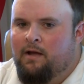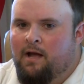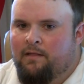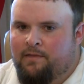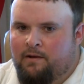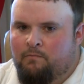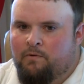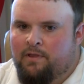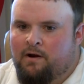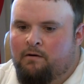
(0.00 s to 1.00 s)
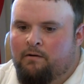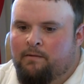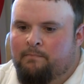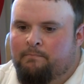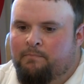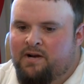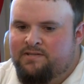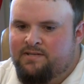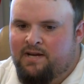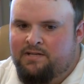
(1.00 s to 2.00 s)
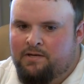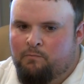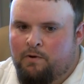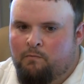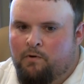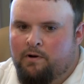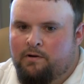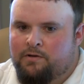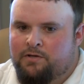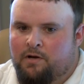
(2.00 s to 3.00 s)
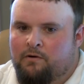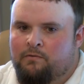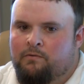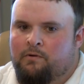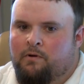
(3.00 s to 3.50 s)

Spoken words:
I think with our presentation we wanted to show